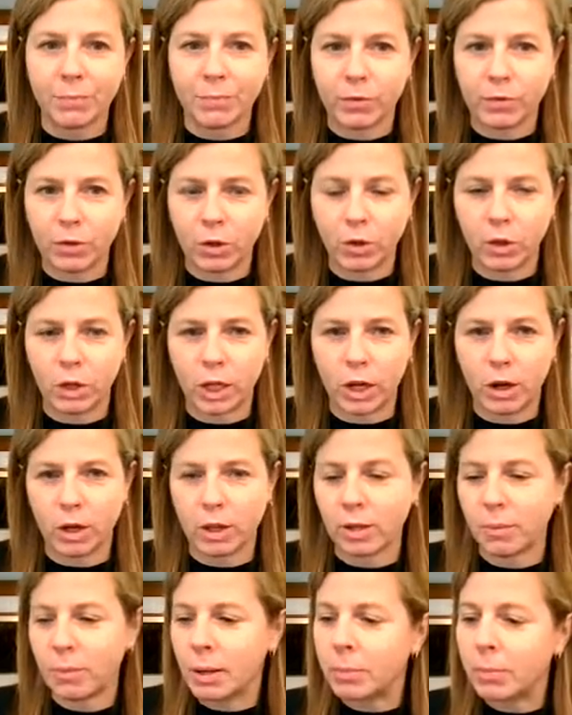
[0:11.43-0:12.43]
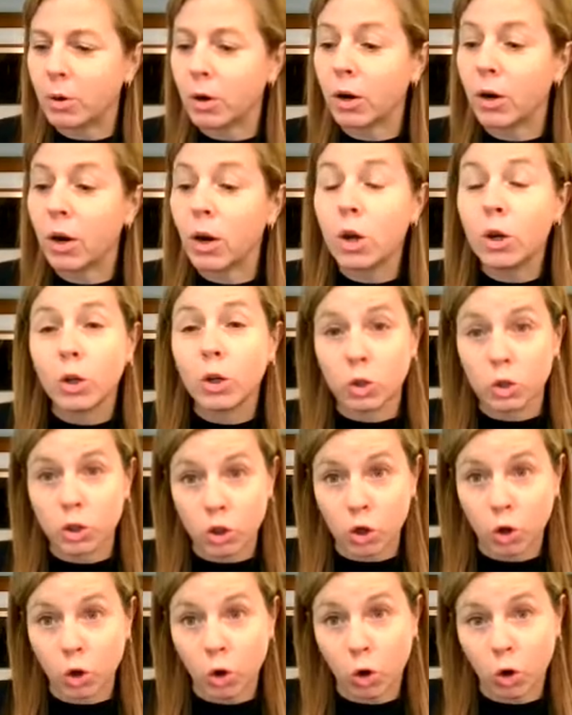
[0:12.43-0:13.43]
If you look here at the paper,
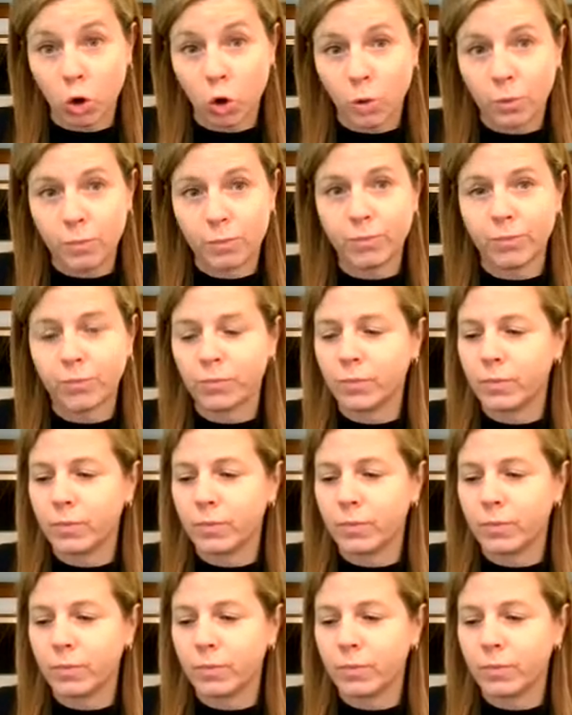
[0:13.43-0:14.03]
circle,